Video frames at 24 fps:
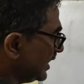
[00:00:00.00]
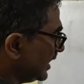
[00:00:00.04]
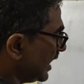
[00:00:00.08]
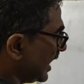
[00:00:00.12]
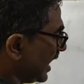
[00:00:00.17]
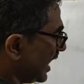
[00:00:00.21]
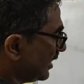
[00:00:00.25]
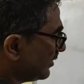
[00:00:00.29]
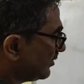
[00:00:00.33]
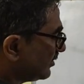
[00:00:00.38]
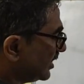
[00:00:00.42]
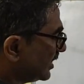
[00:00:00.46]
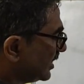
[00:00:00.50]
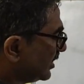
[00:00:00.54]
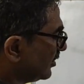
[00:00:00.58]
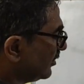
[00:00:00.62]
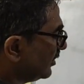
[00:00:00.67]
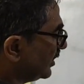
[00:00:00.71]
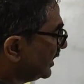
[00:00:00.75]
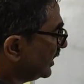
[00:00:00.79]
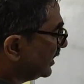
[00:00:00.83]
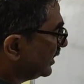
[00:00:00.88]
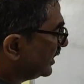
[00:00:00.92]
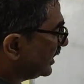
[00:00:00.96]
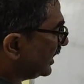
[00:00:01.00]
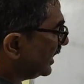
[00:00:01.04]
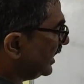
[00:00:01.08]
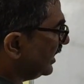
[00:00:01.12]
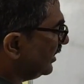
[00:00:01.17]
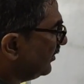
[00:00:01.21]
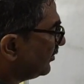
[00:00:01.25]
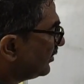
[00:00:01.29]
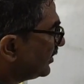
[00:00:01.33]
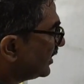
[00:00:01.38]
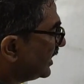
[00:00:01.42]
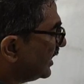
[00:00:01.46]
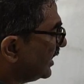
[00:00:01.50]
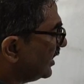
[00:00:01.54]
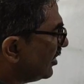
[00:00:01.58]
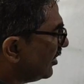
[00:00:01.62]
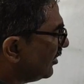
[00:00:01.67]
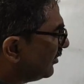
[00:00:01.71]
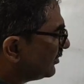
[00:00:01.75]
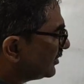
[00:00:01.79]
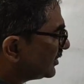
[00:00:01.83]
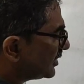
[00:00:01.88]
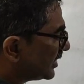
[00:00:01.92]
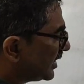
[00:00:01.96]
I have written over here, if T
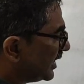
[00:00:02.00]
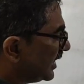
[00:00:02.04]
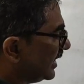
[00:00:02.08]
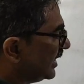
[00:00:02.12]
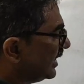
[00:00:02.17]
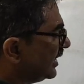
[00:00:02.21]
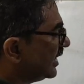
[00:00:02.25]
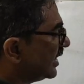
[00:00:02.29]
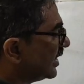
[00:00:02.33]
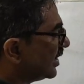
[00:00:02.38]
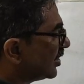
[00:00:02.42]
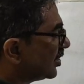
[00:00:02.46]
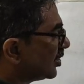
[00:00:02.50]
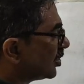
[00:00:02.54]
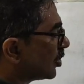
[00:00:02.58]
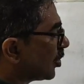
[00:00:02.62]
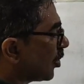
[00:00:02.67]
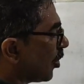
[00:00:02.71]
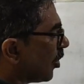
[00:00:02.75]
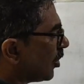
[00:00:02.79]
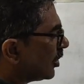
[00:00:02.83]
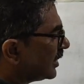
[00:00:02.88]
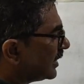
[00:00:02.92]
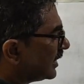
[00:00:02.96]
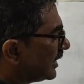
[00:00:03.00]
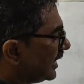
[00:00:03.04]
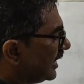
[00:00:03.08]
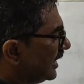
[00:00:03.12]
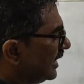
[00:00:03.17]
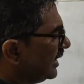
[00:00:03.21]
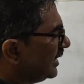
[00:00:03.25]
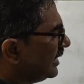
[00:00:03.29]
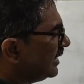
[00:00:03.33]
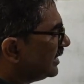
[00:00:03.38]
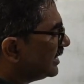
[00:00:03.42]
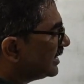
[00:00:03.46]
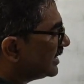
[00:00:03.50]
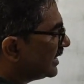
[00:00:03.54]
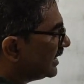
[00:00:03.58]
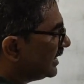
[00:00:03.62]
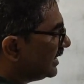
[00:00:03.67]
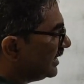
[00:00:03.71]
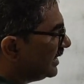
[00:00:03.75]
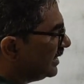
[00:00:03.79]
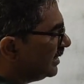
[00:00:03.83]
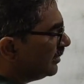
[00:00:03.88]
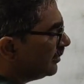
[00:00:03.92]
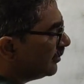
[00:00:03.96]
of 3 not in
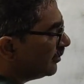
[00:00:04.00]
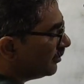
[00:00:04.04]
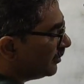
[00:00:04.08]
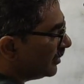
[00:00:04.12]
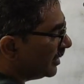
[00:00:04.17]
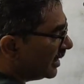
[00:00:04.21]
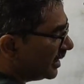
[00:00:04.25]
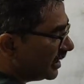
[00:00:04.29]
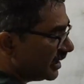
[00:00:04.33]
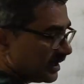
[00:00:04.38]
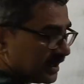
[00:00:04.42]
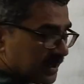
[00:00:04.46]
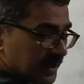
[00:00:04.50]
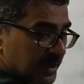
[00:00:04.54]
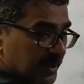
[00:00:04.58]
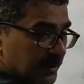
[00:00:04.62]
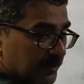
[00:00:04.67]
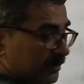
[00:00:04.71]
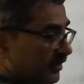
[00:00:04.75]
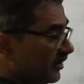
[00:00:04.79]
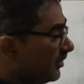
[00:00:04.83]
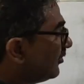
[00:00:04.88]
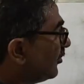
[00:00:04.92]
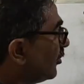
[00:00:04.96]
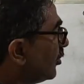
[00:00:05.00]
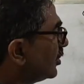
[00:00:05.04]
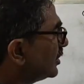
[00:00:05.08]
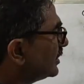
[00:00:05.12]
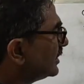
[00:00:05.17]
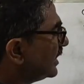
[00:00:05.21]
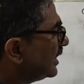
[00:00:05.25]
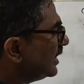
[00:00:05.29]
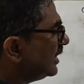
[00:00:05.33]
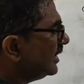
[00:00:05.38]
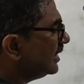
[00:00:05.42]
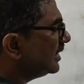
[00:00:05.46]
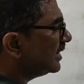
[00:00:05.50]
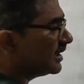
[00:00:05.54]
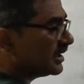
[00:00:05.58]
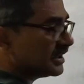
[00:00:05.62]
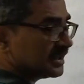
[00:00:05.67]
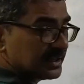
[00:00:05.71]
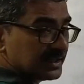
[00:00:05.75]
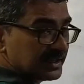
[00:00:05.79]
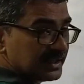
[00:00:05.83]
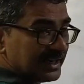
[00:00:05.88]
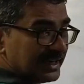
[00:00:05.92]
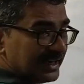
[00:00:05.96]
T before the
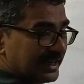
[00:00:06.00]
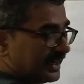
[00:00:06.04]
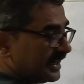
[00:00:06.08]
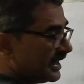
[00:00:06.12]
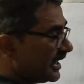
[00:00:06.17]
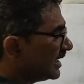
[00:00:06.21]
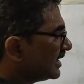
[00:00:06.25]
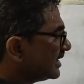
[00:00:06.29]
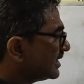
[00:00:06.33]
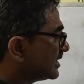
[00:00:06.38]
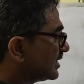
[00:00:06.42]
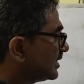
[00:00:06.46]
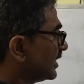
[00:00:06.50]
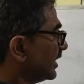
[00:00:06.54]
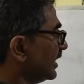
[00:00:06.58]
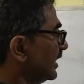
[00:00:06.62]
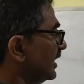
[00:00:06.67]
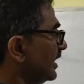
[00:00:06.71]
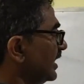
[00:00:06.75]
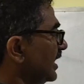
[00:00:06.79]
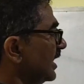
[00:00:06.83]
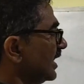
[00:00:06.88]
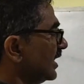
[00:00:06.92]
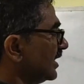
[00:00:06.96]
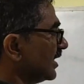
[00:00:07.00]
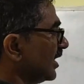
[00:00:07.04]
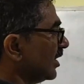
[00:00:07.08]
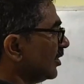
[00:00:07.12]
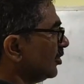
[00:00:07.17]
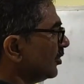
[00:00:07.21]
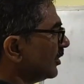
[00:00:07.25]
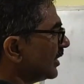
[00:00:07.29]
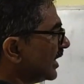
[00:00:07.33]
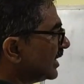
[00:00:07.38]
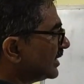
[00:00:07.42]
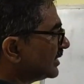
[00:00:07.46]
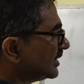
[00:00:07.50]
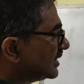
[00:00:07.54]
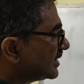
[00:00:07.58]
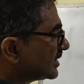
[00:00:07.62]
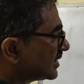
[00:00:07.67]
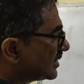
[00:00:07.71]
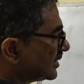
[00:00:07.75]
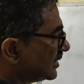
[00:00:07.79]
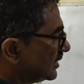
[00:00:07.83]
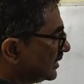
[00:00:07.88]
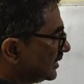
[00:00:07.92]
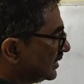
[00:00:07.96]
index 3. Now look at
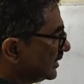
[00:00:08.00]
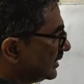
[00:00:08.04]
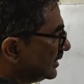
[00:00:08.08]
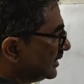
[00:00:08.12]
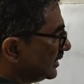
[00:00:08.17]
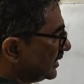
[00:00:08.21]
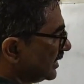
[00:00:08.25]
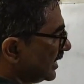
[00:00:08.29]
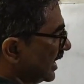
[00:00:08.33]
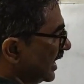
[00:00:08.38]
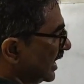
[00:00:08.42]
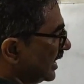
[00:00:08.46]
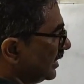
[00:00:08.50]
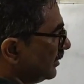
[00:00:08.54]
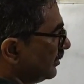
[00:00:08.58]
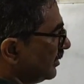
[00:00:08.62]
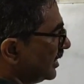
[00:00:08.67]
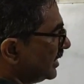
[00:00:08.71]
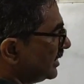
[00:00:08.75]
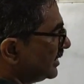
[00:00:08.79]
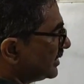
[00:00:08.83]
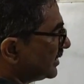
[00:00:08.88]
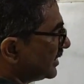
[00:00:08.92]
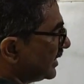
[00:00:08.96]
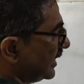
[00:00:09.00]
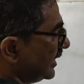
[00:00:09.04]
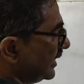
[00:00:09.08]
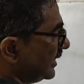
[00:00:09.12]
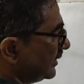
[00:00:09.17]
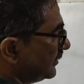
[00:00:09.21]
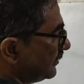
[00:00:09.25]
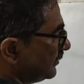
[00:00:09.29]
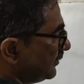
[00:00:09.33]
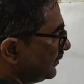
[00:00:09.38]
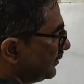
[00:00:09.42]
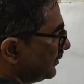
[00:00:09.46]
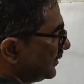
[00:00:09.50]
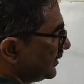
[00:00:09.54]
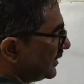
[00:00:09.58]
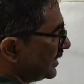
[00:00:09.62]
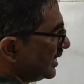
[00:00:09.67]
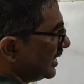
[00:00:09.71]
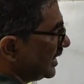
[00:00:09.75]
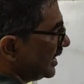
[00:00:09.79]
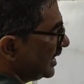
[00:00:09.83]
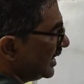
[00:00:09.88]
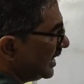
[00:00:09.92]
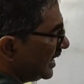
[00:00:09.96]
this element 3.
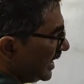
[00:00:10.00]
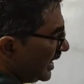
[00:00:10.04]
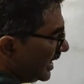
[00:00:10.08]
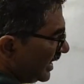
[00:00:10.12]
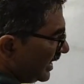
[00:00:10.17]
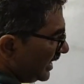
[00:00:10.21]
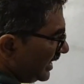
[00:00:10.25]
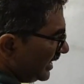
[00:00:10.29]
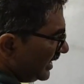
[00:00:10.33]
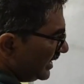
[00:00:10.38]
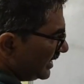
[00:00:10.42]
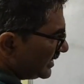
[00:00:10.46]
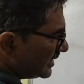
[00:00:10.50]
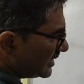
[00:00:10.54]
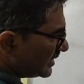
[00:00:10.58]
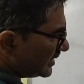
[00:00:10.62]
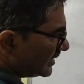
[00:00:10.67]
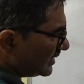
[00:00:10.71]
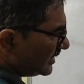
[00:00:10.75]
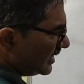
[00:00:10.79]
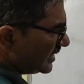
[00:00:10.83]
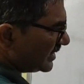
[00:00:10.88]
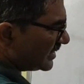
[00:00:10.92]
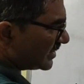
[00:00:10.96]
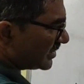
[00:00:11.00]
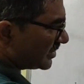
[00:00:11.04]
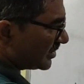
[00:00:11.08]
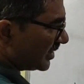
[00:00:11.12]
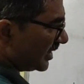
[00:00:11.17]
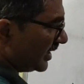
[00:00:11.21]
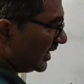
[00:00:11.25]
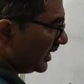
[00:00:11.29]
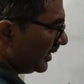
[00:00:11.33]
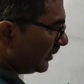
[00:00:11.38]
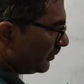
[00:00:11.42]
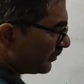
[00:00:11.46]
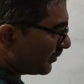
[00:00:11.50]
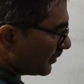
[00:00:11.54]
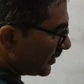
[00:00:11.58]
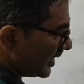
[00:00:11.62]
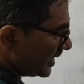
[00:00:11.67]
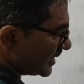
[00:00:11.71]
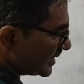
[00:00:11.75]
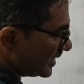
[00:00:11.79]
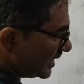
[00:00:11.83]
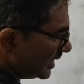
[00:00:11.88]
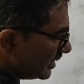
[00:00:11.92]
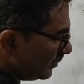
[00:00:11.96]
Is this 3
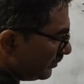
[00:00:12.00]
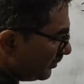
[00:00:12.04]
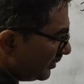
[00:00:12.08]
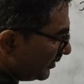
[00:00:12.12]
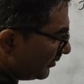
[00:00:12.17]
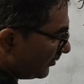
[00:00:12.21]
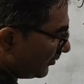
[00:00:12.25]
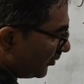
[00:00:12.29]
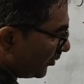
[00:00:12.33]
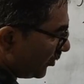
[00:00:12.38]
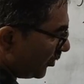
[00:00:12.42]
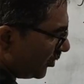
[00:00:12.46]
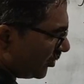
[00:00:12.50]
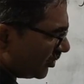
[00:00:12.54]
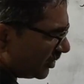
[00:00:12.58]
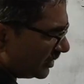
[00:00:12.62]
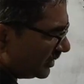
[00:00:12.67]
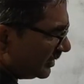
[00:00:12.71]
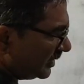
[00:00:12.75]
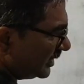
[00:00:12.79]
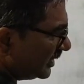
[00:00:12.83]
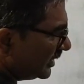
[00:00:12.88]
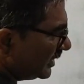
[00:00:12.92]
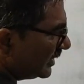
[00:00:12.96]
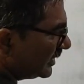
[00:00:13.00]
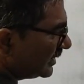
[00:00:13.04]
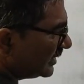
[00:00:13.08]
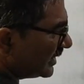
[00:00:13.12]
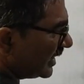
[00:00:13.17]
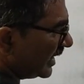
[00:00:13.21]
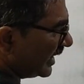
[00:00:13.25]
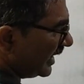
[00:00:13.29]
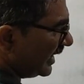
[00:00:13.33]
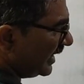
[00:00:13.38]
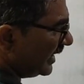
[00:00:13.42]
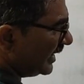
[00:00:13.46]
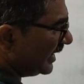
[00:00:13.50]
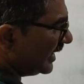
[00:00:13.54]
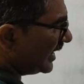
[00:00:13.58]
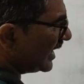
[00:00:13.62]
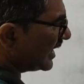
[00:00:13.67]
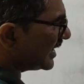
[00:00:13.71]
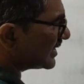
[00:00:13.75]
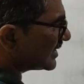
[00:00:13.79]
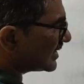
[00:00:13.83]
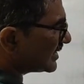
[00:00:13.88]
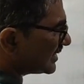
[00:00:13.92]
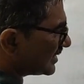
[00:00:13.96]
present before the
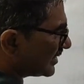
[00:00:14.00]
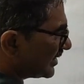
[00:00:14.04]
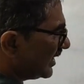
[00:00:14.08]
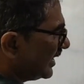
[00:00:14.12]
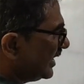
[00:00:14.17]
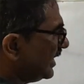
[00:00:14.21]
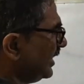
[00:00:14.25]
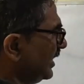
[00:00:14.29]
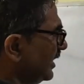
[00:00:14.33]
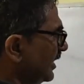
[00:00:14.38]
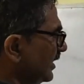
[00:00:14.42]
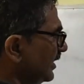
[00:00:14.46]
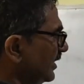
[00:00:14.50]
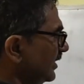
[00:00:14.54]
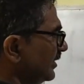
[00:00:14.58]
index 3?